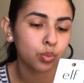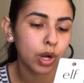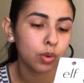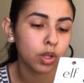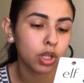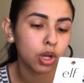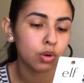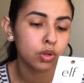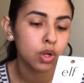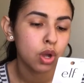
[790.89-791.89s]
Wear
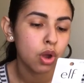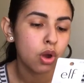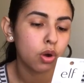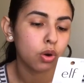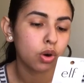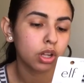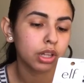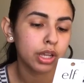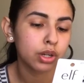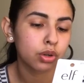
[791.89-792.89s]
alone or
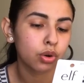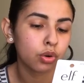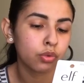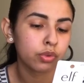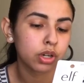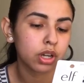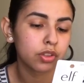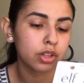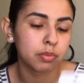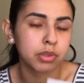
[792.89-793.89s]
layer over
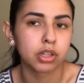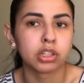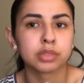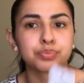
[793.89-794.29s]
other lip color.